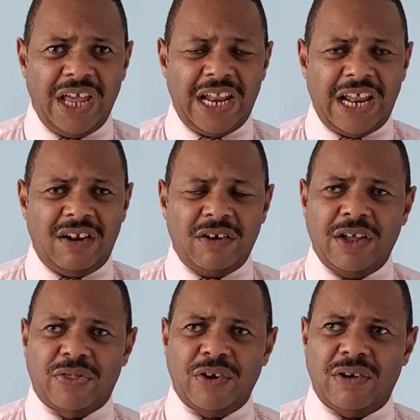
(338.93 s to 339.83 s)
and I look
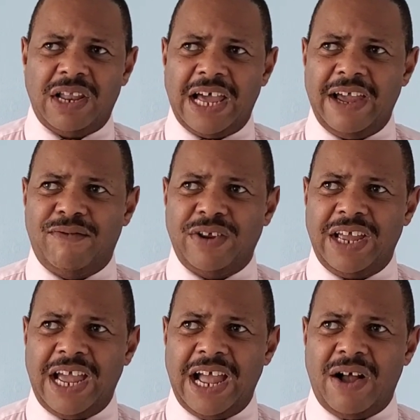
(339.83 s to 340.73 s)
at their life and
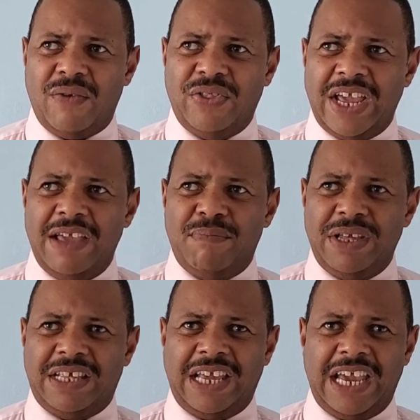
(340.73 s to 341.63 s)
how they
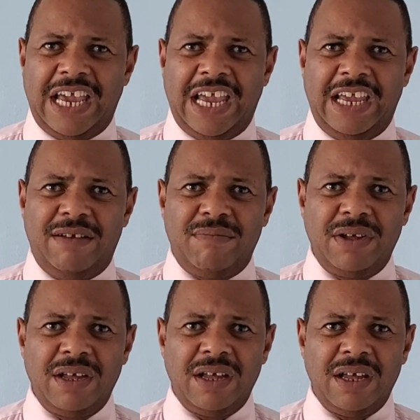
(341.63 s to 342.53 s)

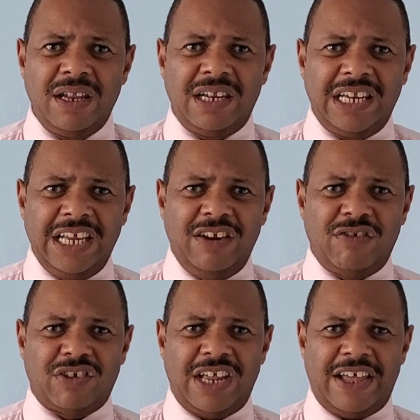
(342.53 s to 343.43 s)
became
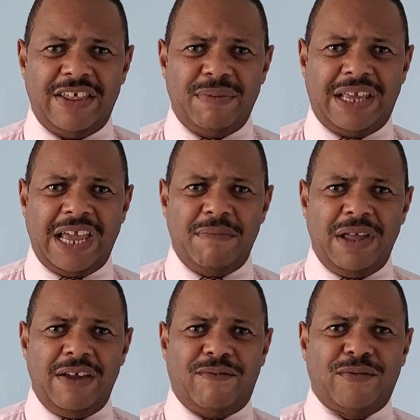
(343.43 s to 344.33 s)
leaders and how they
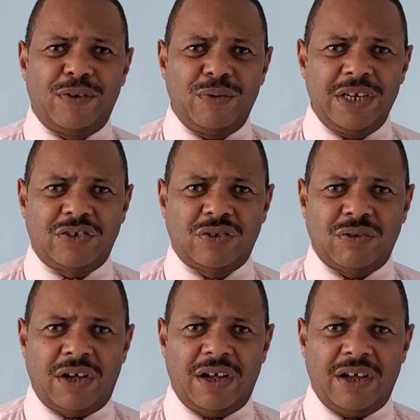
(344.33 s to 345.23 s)
became
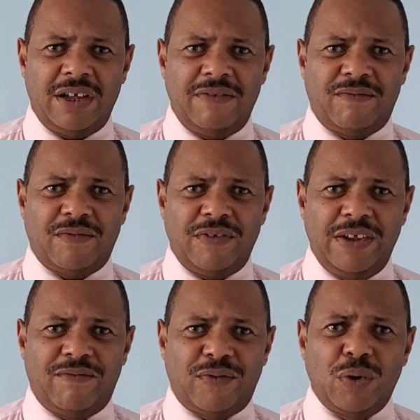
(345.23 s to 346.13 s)

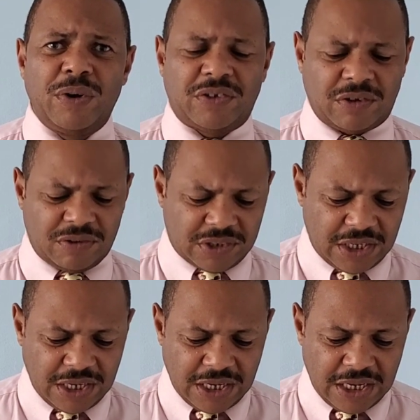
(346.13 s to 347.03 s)
influencers.
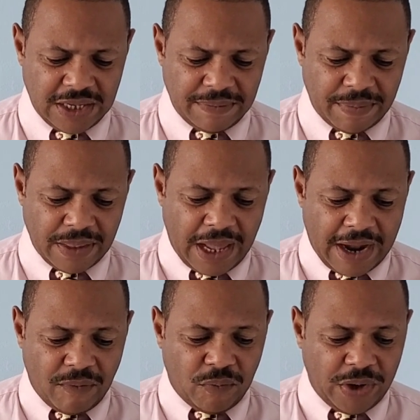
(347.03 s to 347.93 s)

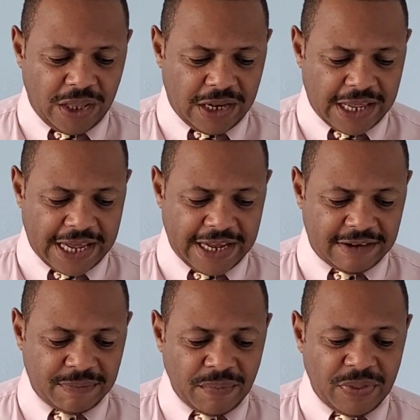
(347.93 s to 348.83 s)
I
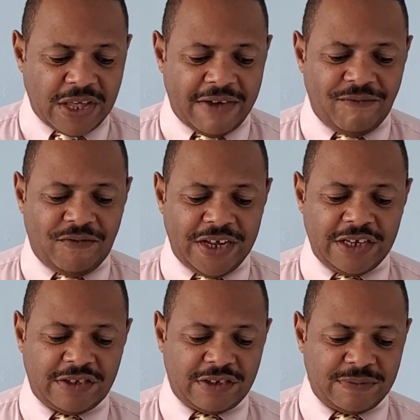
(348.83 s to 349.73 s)
realized that
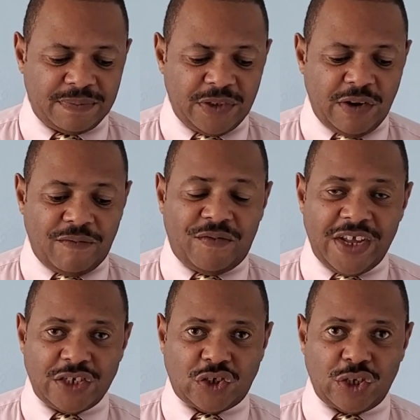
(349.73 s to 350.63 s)
your
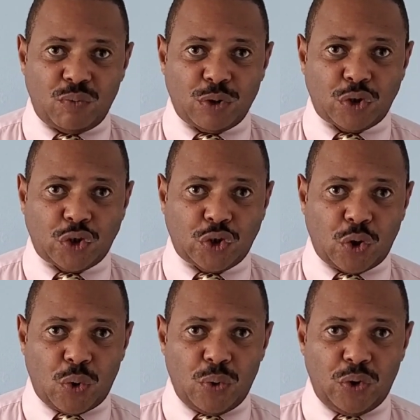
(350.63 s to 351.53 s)
vision will
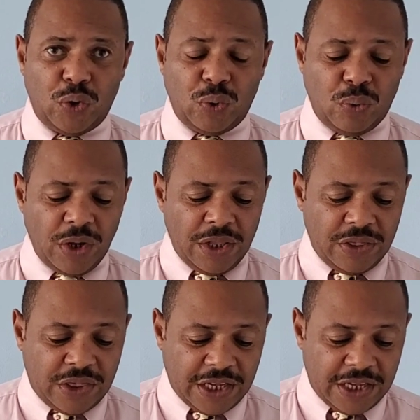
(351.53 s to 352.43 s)
show you
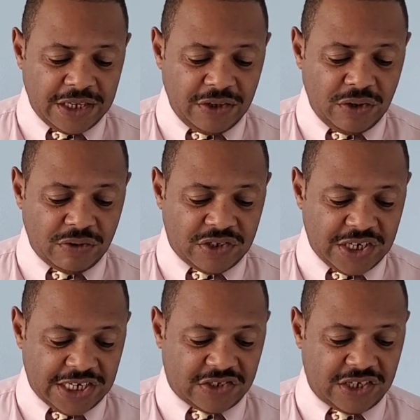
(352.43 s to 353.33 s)
your
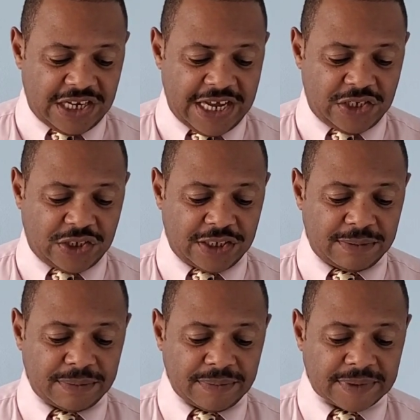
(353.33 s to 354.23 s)
destination.